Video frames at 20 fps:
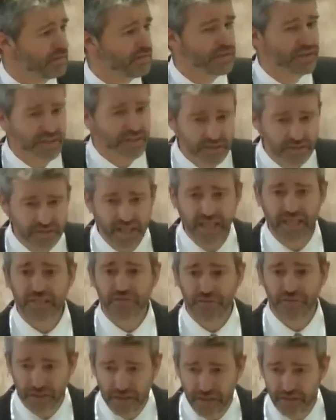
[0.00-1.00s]
For their
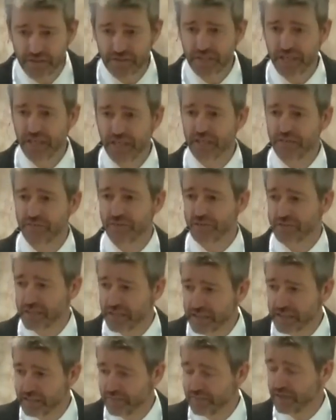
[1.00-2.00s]
sake, for their sake, for the
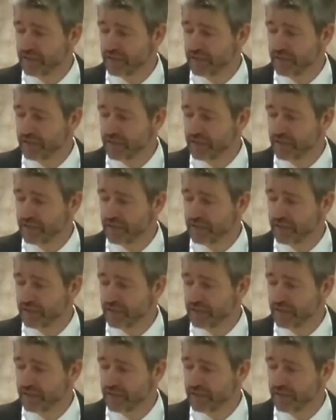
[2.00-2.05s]
sake